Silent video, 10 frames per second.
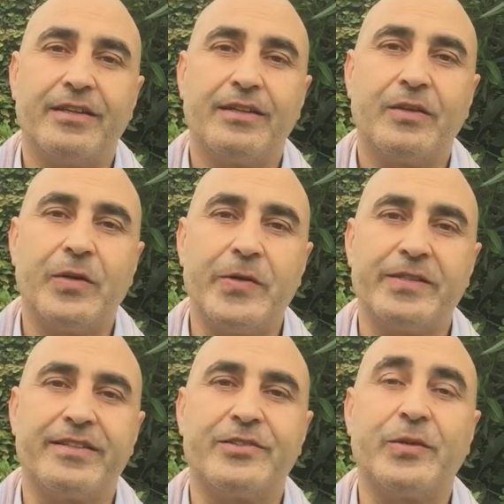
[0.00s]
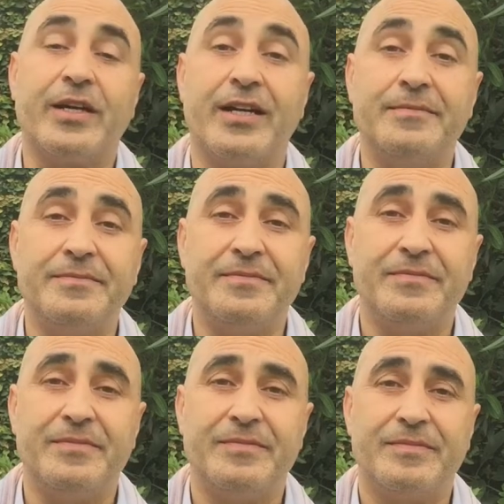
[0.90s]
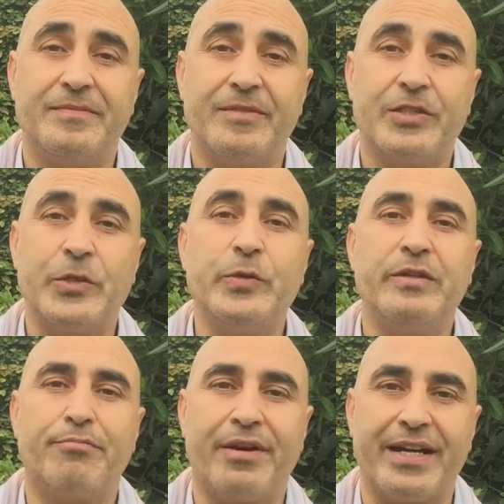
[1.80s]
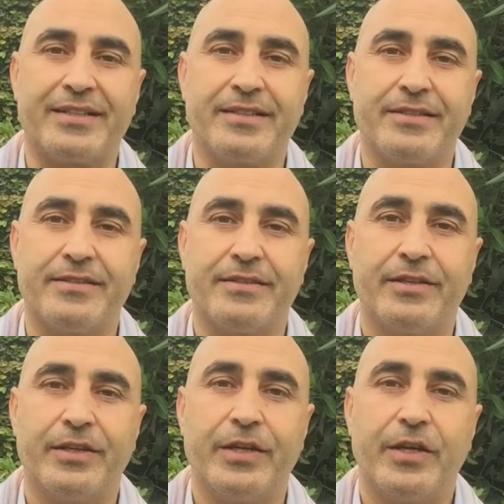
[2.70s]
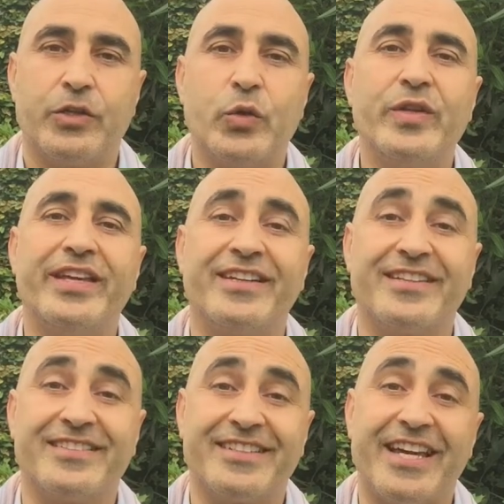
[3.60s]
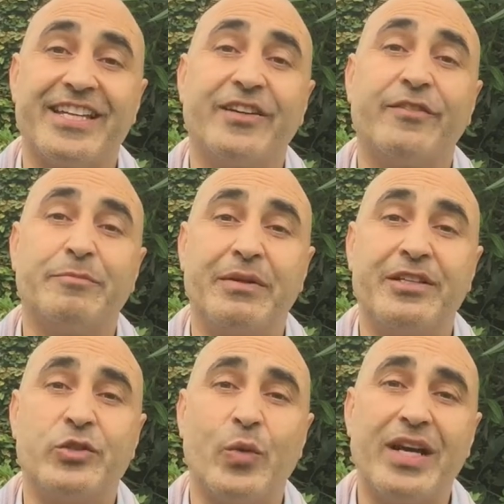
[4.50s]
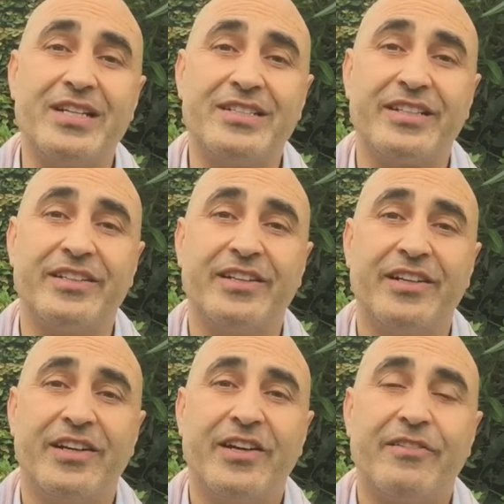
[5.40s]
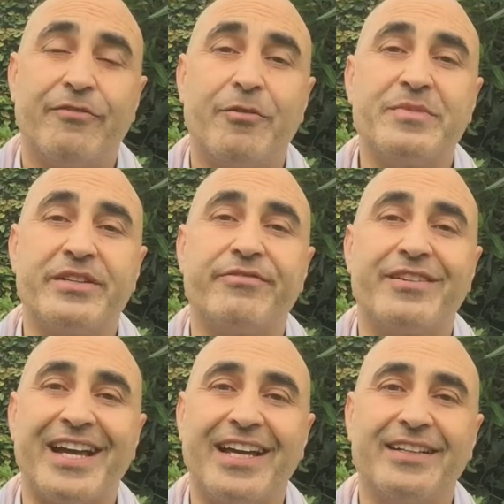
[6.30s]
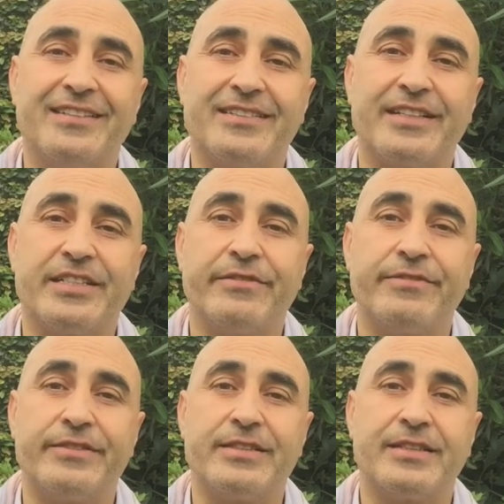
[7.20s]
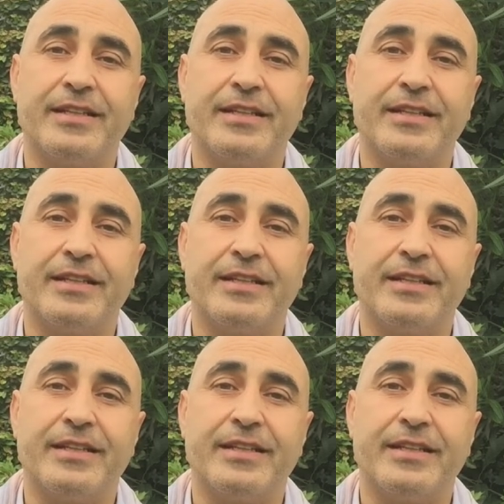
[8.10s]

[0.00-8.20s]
cause us to come to the practice, to the understanding of spirituality from different angles and different